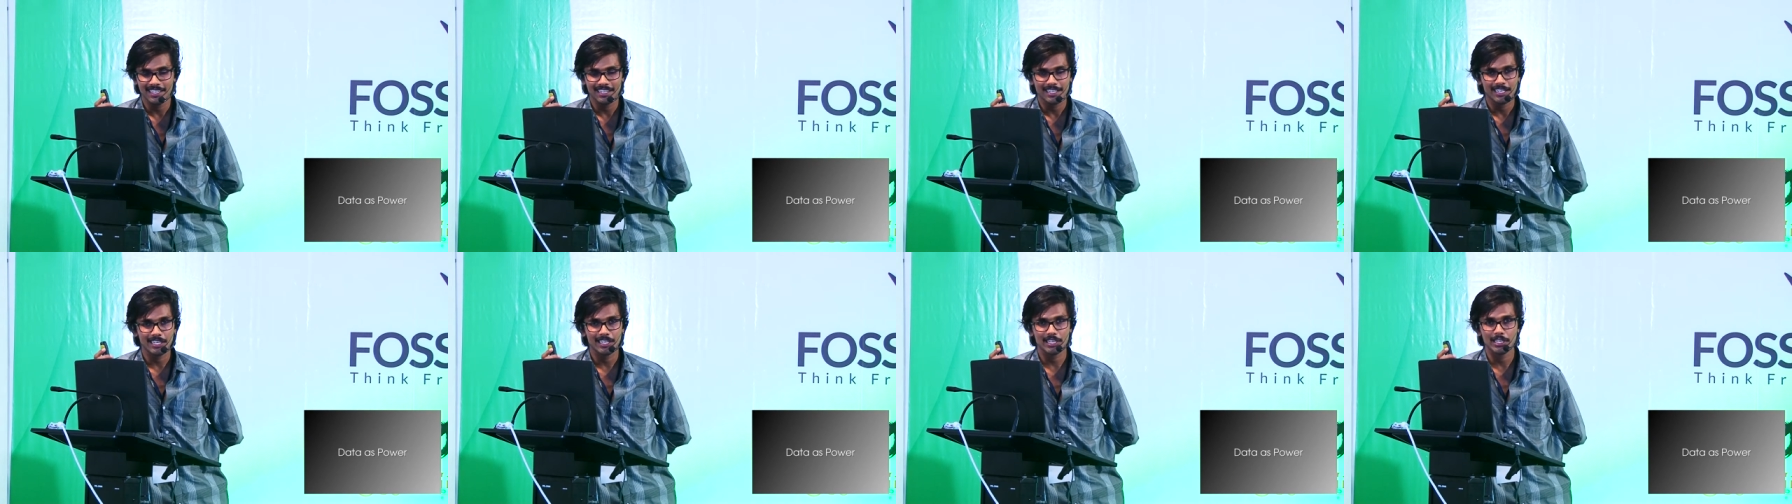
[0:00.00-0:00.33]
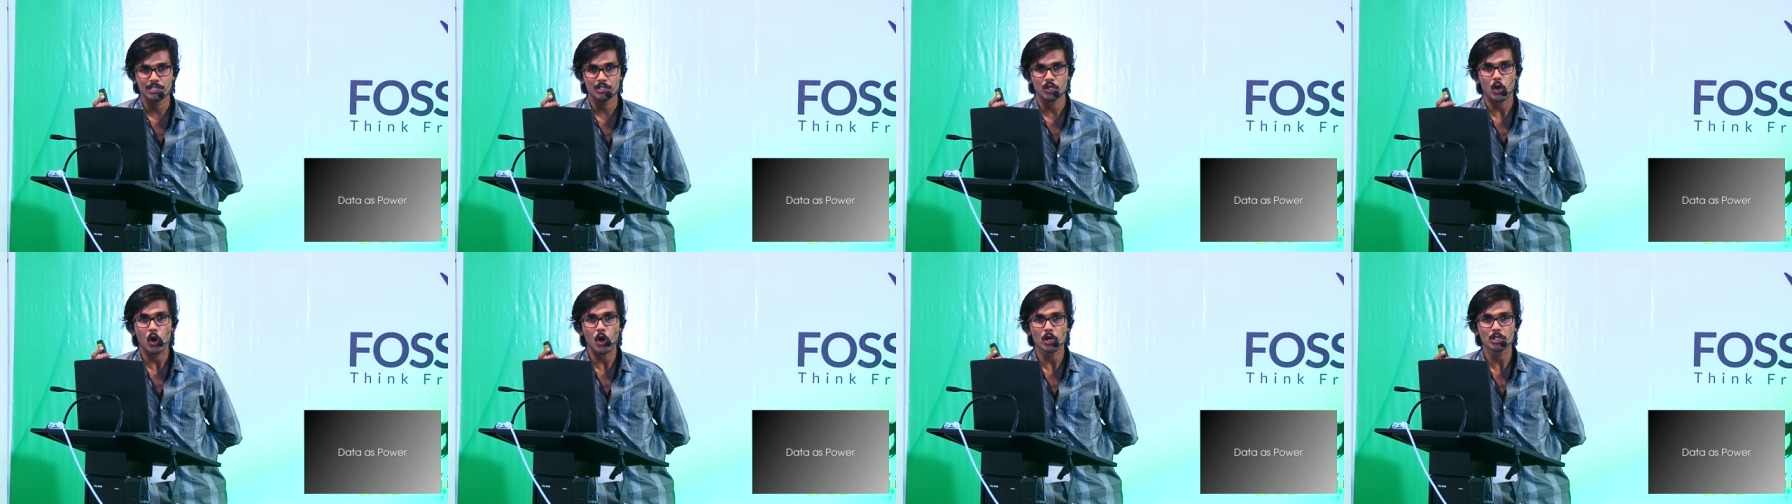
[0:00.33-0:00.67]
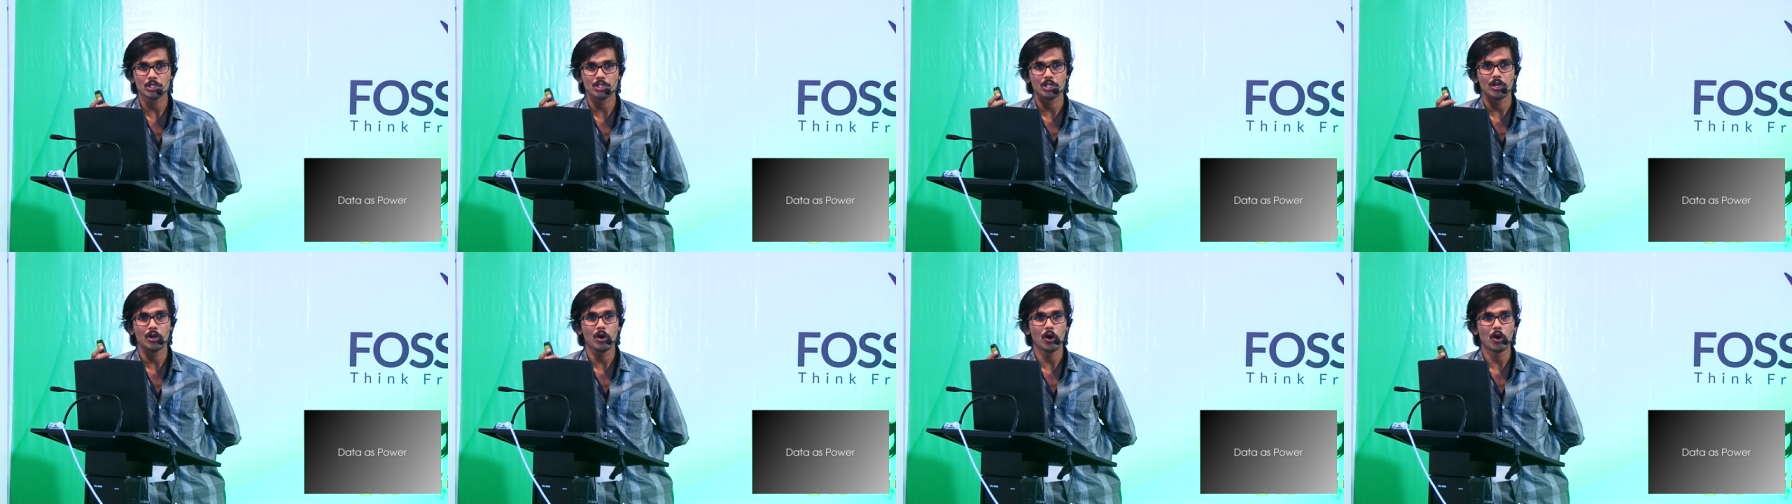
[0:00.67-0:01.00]
a talk
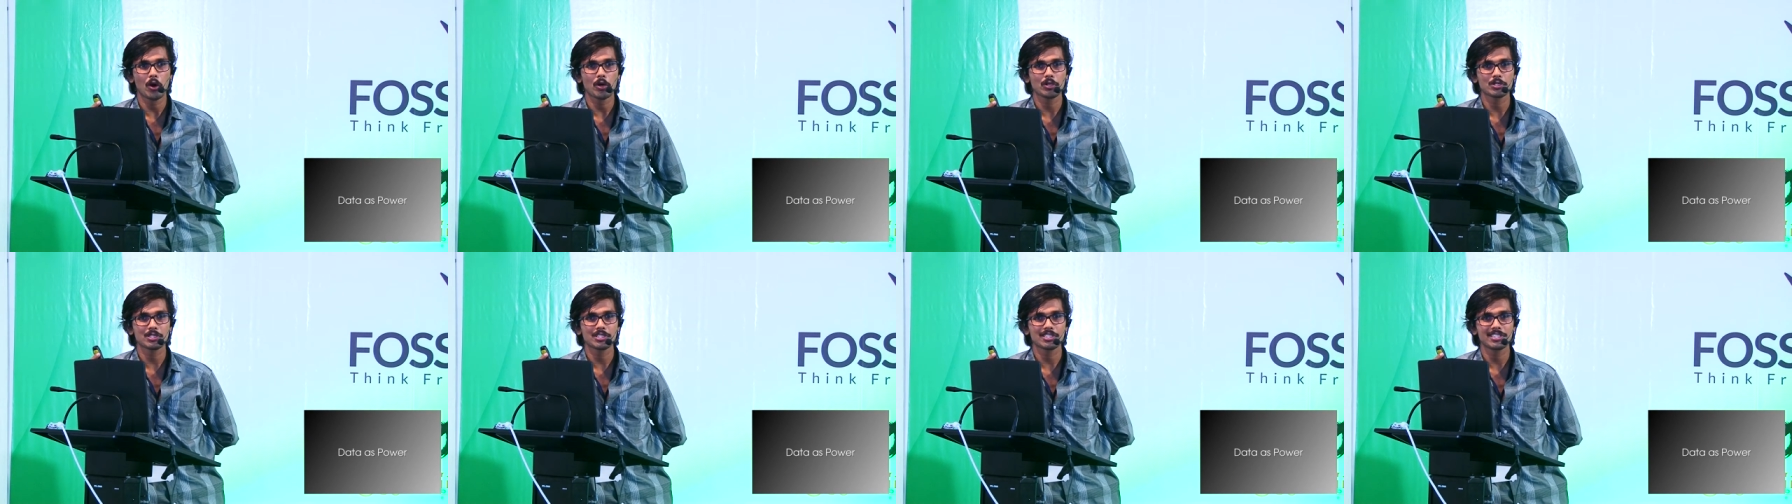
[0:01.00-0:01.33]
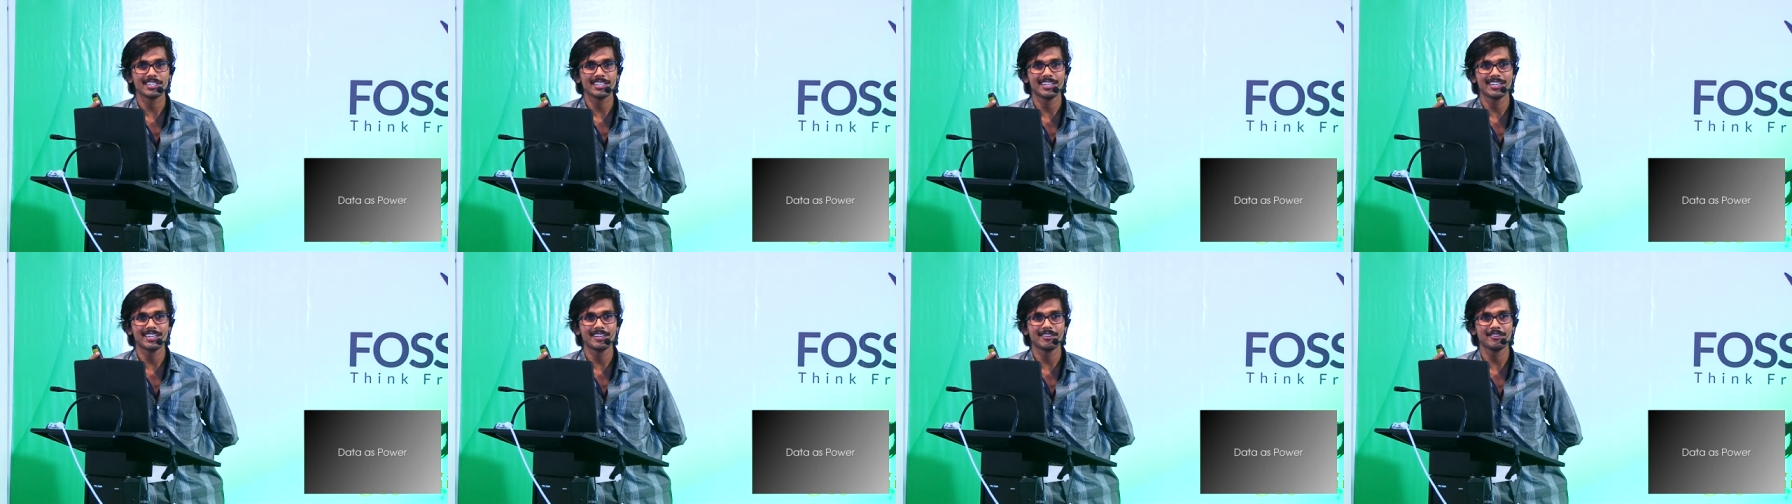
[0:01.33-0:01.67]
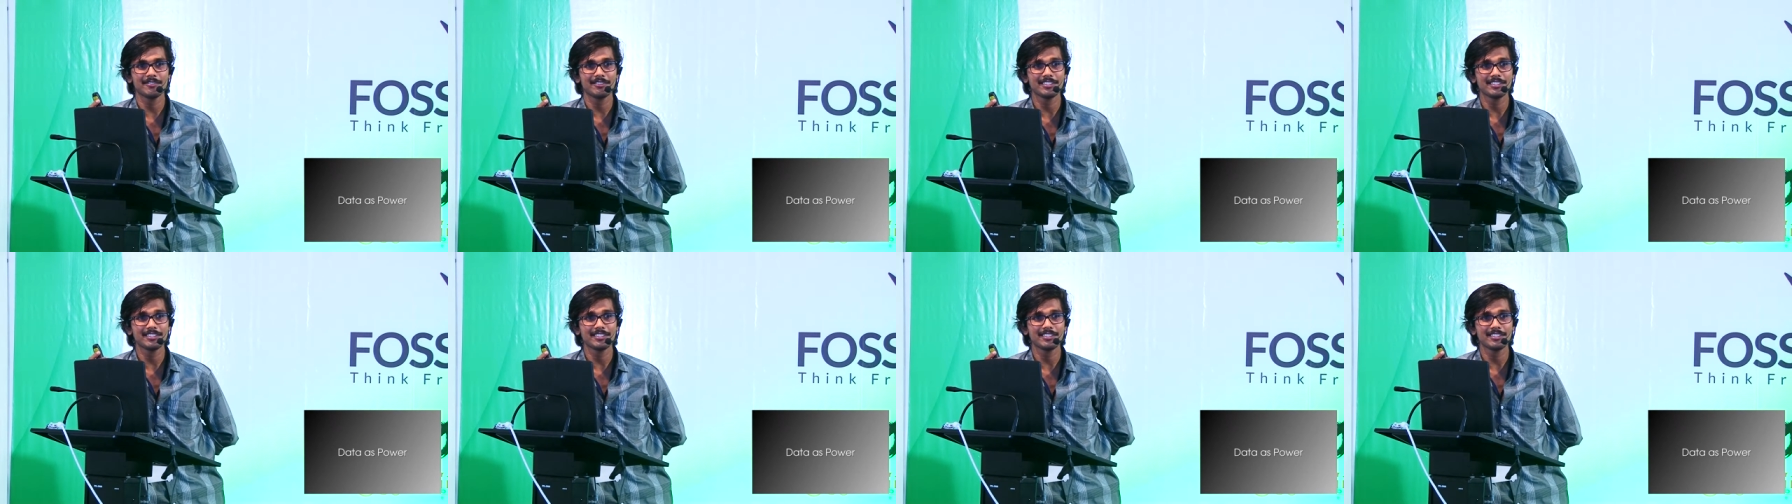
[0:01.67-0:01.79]
show host uh,